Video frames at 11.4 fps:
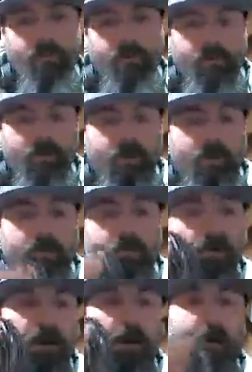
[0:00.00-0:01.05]
it, and
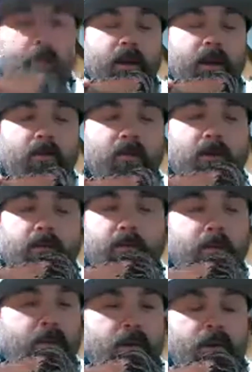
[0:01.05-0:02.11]
I mean, just
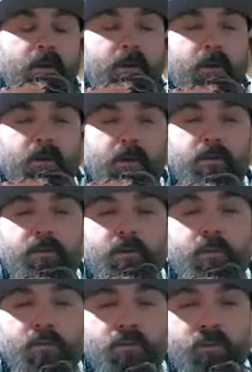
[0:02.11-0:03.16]
some
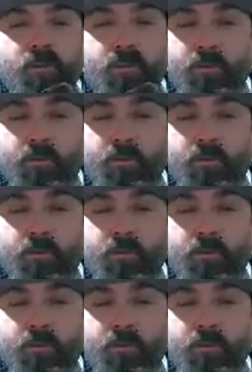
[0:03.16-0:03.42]
really